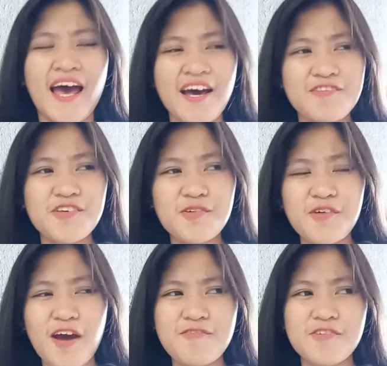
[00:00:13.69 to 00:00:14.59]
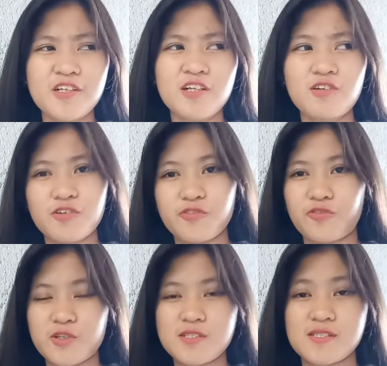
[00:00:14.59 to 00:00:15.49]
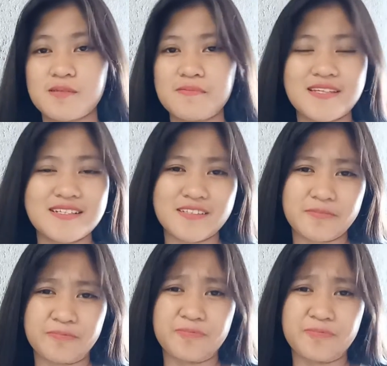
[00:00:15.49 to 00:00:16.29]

Have you ever looked for something